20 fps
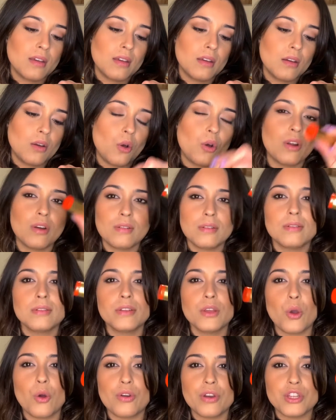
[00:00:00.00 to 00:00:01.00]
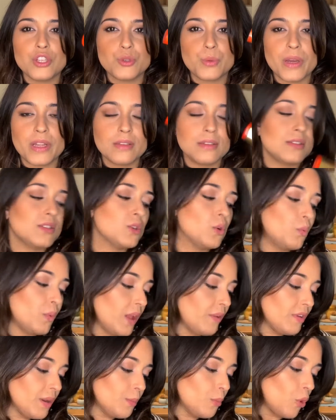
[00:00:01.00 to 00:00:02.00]
or the orange one, so
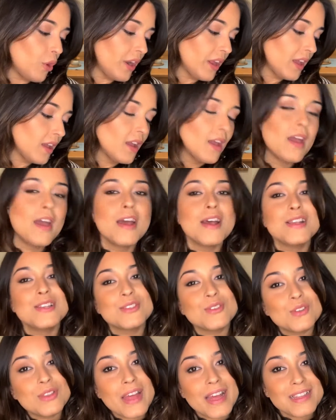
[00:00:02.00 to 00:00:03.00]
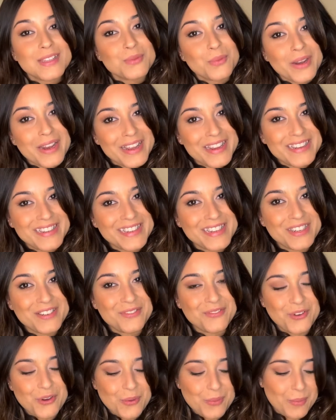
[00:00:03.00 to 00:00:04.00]
Velvet Morning. So that's what I did
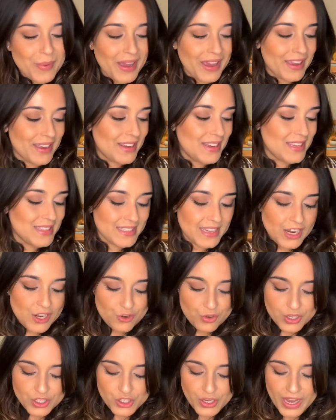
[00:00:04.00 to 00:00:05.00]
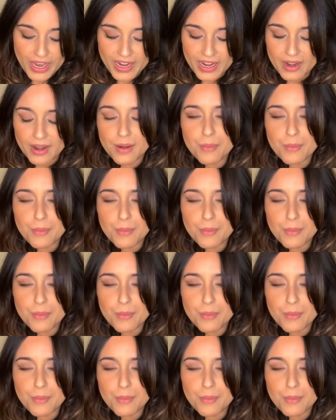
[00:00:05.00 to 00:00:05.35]
for my Eldridge, and